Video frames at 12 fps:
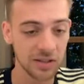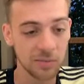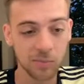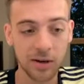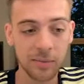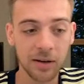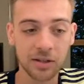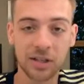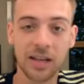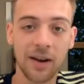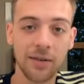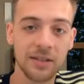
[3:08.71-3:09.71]
he's pretty much a
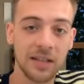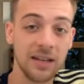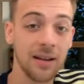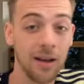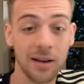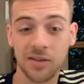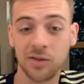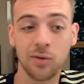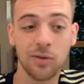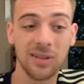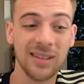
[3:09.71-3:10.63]
guaranteed high score,